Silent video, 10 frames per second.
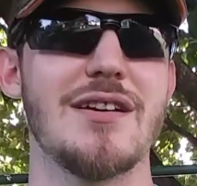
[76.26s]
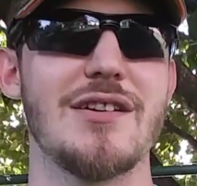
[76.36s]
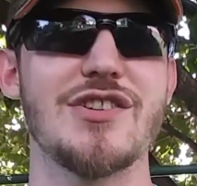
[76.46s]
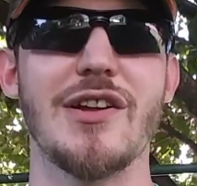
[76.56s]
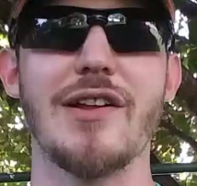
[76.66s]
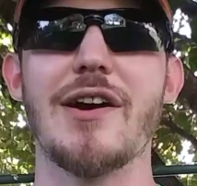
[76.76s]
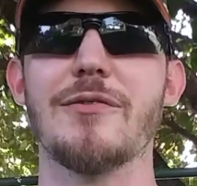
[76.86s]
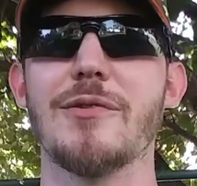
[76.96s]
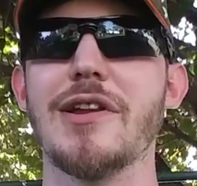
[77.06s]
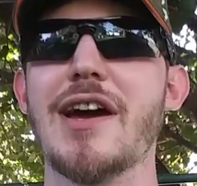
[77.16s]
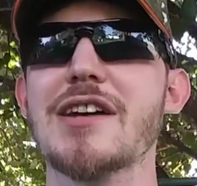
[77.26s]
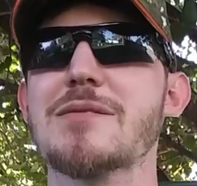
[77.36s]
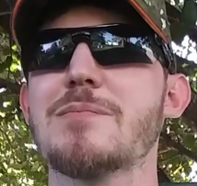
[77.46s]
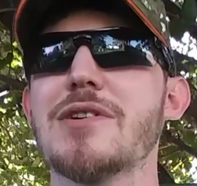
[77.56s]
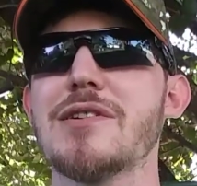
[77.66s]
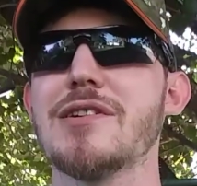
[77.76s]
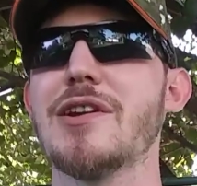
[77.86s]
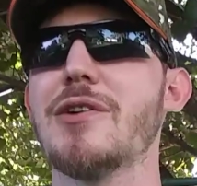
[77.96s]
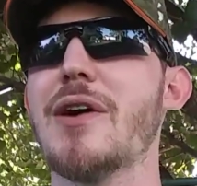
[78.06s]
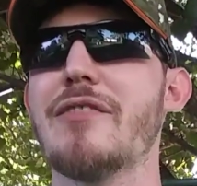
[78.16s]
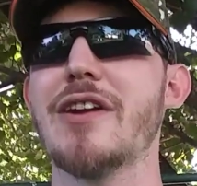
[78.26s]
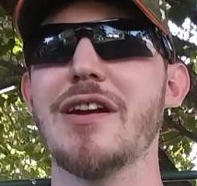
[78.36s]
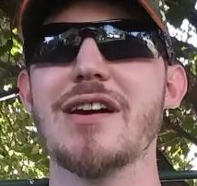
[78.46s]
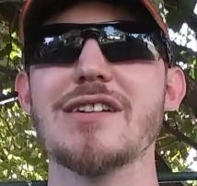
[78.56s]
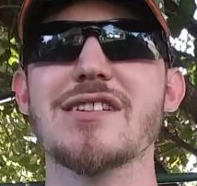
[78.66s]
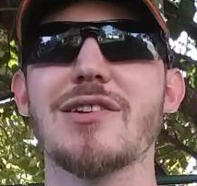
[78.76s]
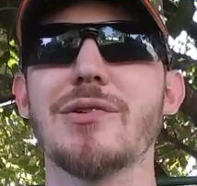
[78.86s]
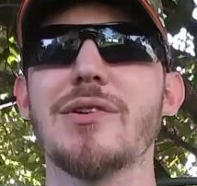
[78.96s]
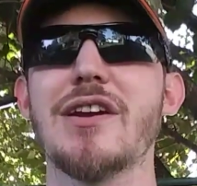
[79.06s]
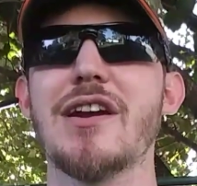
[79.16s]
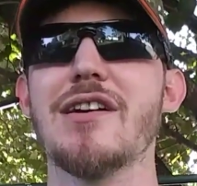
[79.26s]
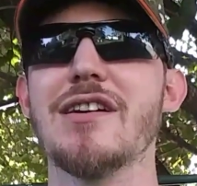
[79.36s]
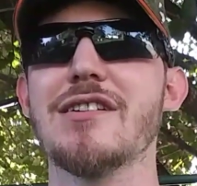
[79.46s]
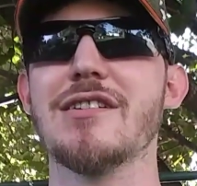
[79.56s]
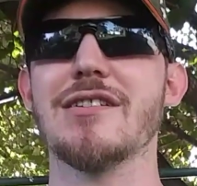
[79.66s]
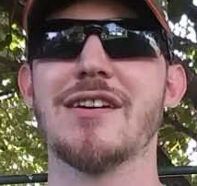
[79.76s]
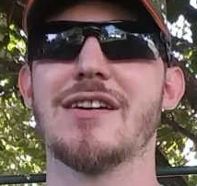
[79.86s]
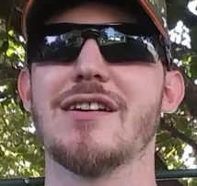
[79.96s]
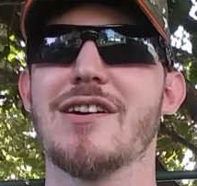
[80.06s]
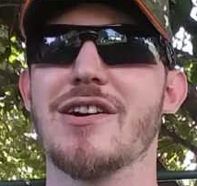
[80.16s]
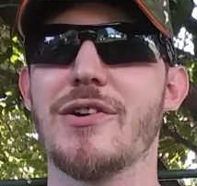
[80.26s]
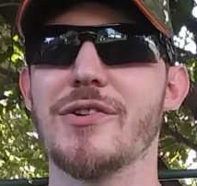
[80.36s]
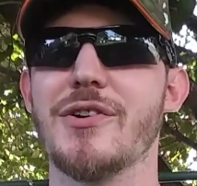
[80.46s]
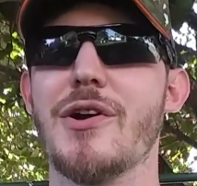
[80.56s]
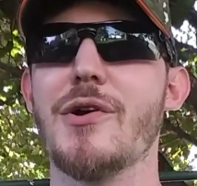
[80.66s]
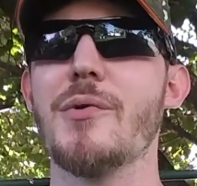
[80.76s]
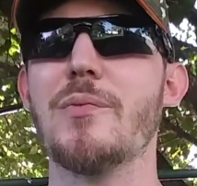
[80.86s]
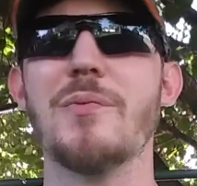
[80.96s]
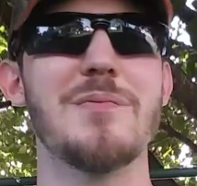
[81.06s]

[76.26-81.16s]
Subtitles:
chill out and relax, but, you know, having a nice secluded area to call your own,